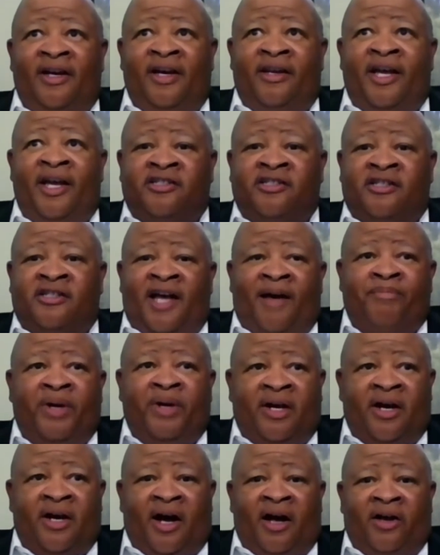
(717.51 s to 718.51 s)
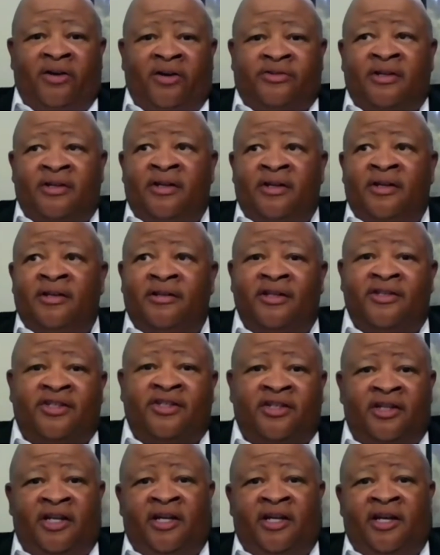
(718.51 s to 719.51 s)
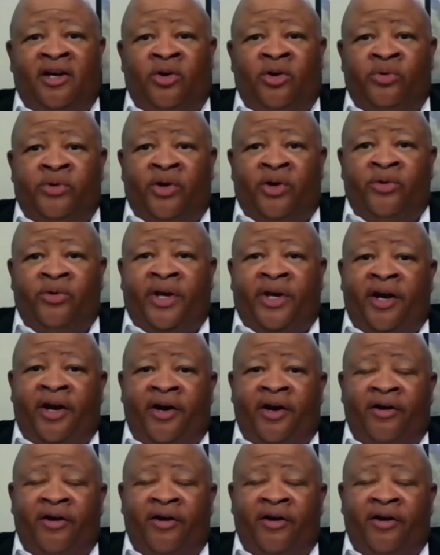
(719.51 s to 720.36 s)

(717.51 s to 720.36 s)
And that's not because the CEO don't